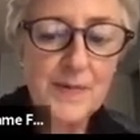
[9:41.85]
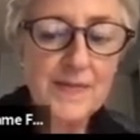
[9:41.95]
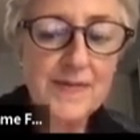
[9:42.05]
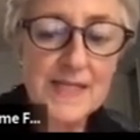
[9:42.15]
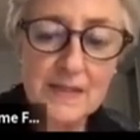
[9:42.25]

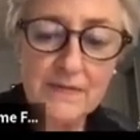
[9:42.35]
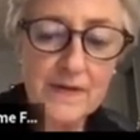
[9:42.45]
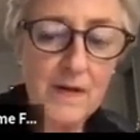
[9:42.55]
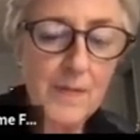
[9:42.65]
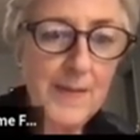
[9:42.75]
with the
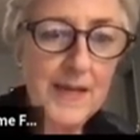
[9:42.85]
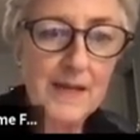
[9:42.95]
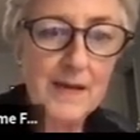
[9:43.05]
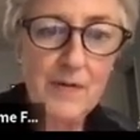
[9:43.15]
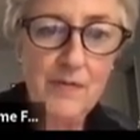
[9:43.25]
difficult
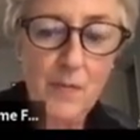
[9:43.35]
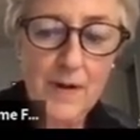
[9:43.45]
medium of